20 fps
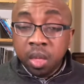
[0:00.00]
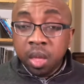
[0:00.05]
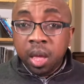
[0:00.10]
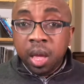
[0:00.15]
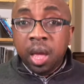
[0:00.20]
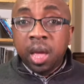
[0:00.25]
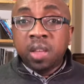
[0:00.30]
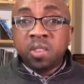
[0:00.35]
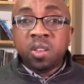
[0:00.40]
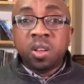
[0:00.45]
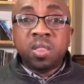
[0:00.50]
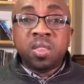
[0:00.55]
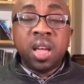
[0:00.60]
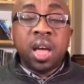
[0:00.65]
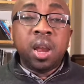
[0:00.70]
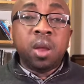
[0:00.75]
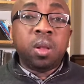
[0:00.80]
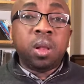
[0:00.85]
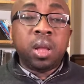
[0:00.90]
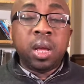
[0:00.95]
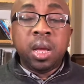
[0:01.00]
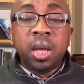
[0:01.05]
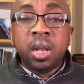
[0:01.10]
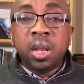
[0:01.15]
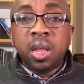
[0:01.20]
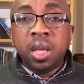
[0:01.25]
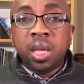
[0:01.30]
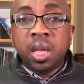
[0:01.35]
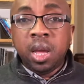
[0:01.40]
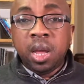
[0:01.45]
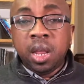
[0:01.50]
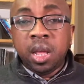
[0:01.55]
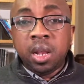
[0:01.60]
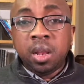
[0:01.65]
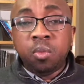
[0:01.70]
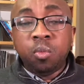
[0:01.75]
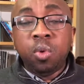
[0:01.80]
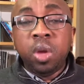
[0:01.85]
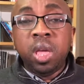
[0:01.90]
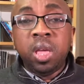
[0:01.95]
As the title indicated,
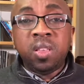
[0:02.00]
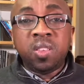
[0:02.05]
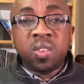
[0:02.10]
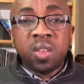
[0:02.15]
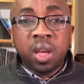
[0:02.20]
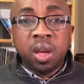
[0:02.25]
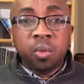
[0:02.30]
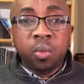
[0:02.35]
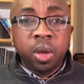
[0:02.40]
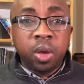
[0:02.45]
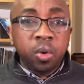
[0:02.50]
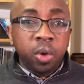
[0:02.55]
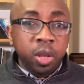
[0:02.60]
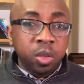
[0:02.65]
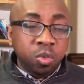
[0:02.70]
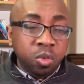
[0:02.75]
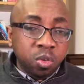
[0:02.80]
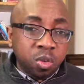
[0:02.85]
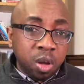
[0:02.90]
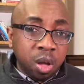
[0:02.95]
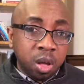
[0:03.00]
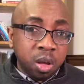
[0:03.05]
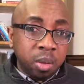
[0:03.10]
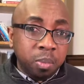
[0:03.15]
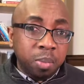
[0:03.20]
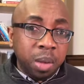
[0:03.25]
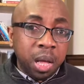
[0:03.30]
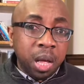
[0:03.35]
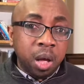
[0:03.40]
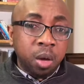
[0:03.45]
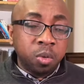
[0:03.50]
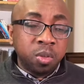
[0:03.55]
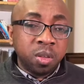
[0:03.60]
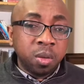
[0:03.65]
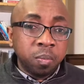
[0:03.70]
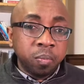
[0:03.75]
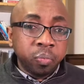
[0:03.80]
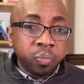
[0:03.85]
we say we're going to talk about